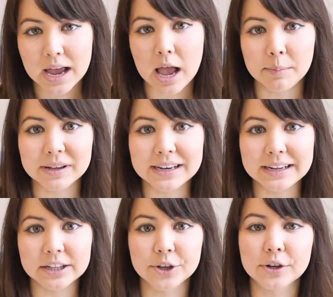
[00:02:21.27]
I'm gonna
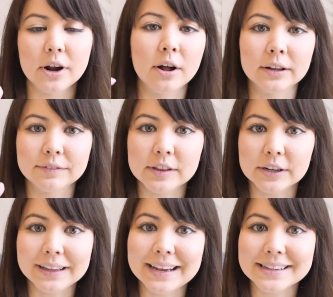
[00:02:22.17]
include all of
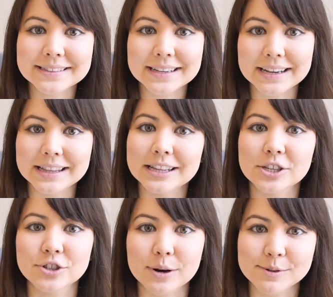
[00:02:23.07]
their links in the
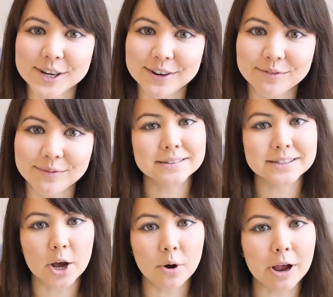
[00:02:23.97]
description.
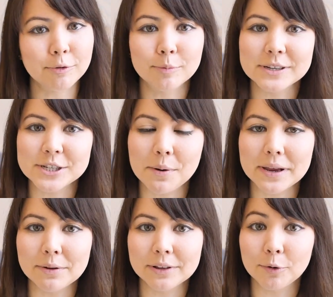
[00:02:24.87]
So I will be showing
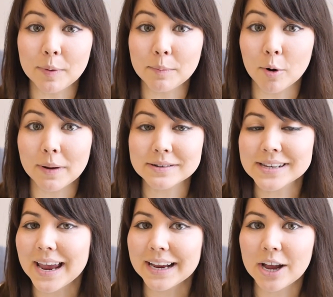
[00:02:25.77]
you a little bit more about
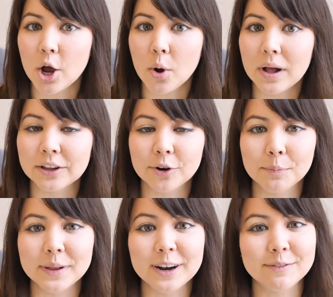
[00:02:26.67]
taiko, a little
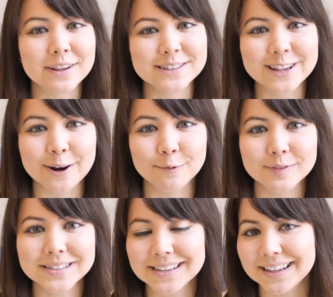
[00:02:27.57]
bit of the Asano
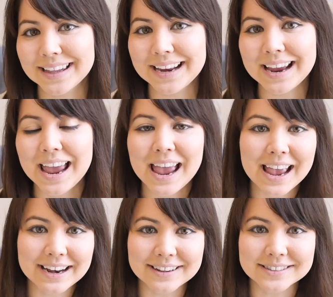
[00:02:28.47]
facility,
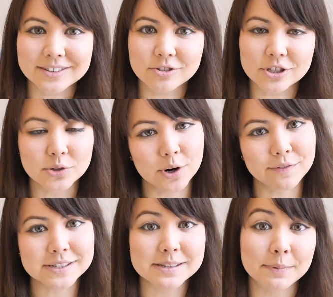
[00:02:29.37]
and also just sort of
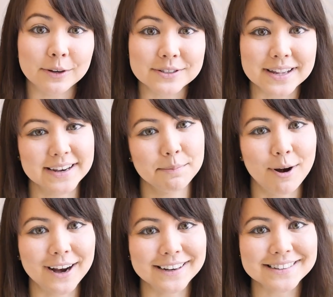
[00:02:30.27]
a typical Sunday
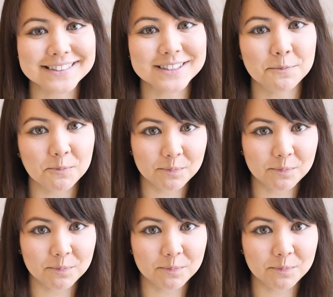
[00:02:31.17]
practice.